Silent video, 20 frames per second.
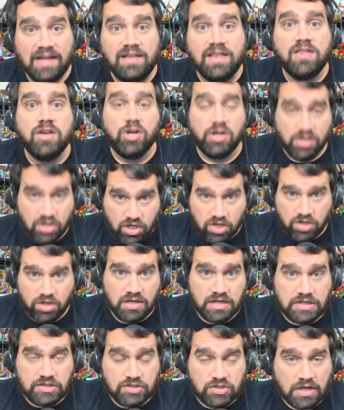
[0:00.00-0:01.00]
And then they're
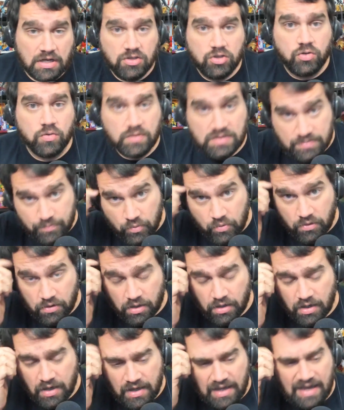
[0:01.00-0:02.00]
encouraged to do this
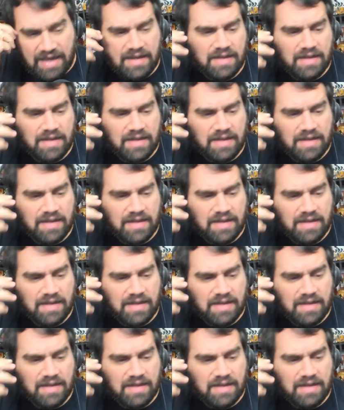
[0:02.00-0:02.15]
more.